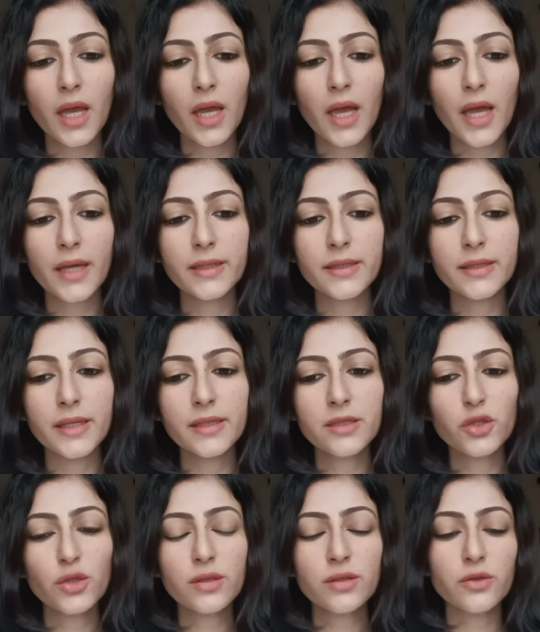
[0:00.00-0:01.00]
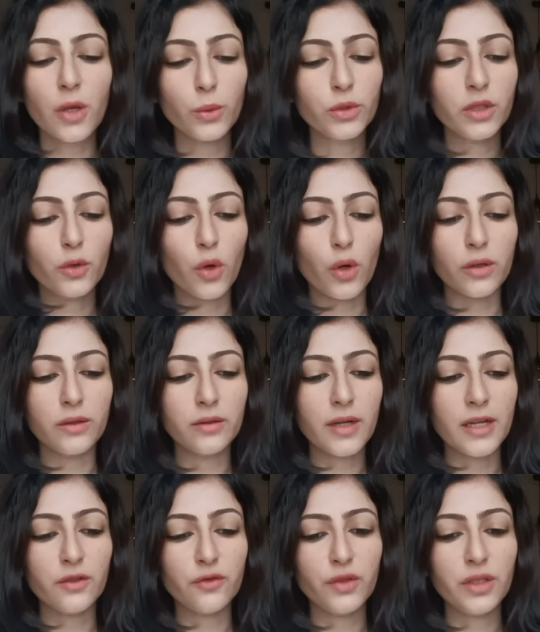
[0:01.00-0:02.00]
And it's just round the corner.
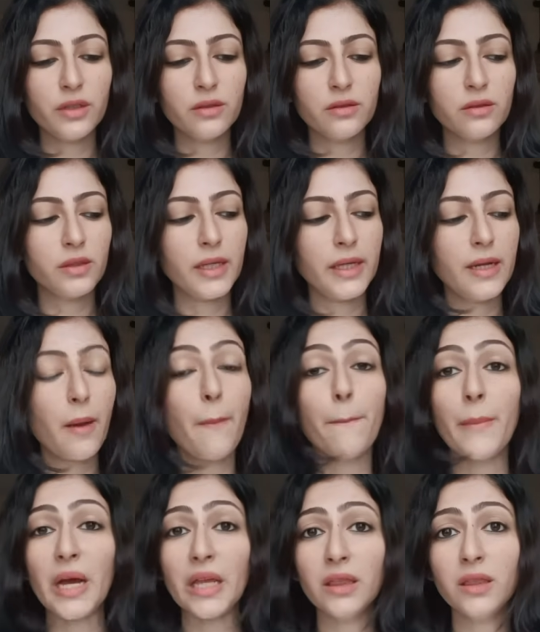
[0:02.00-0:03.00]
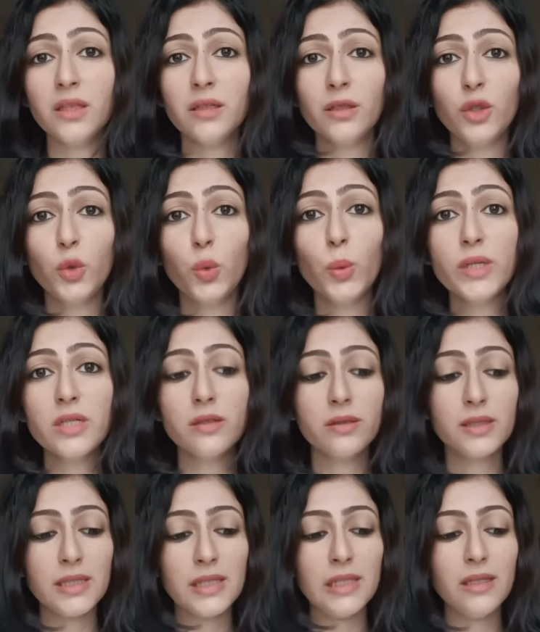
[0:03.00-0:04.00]
I feel in a month, you will
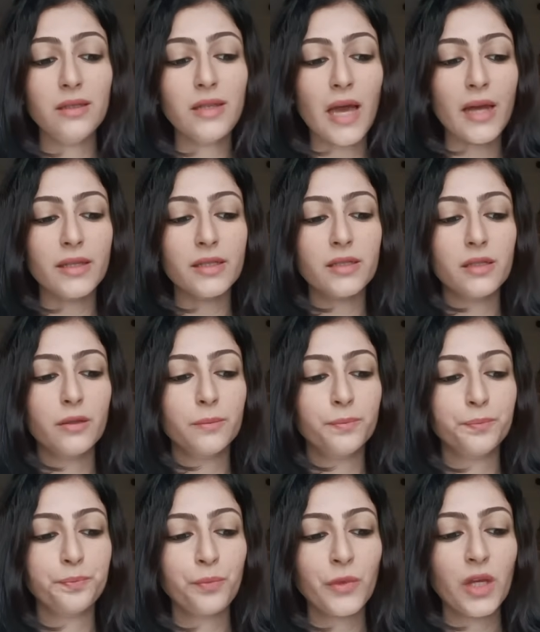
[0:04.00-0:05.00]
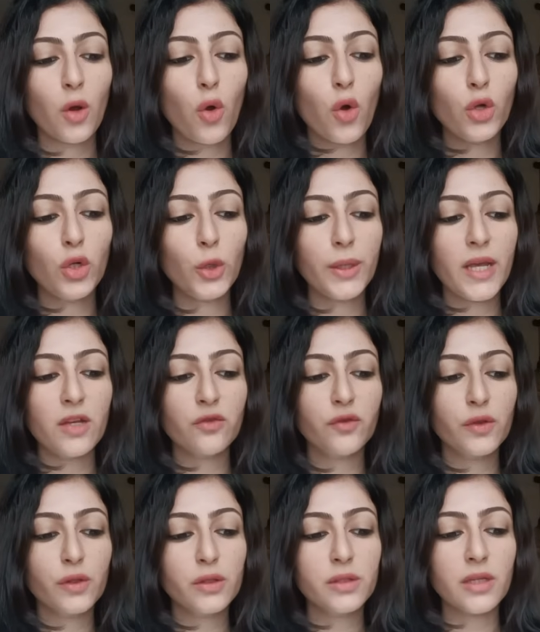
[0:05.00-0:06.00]
see that all your
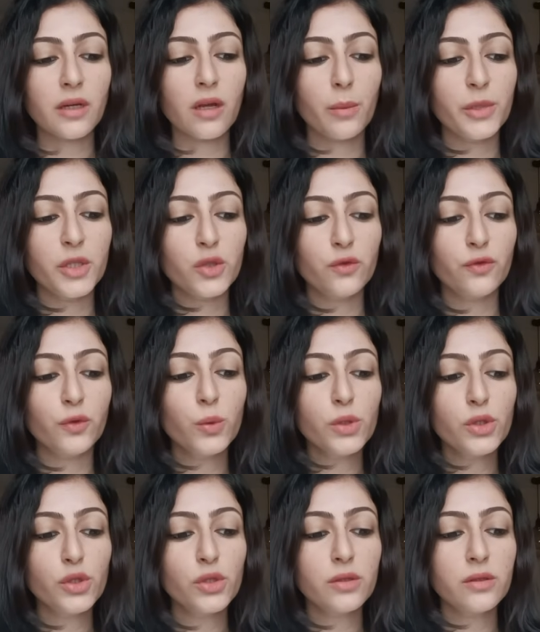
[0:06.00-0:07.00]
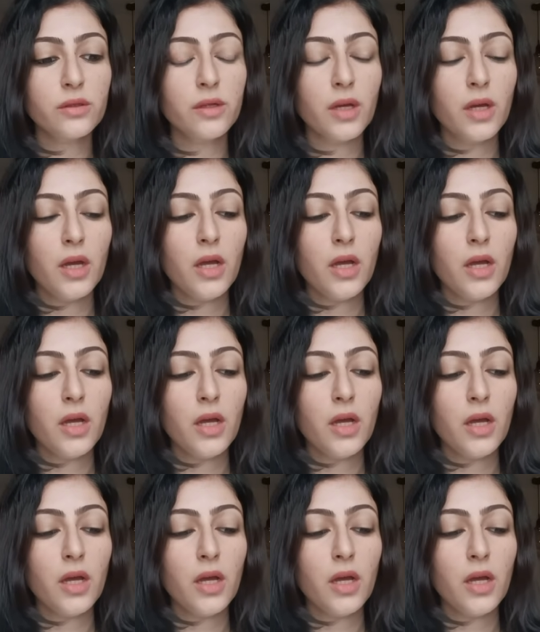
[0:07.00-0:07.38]
efforts are coming to fruition.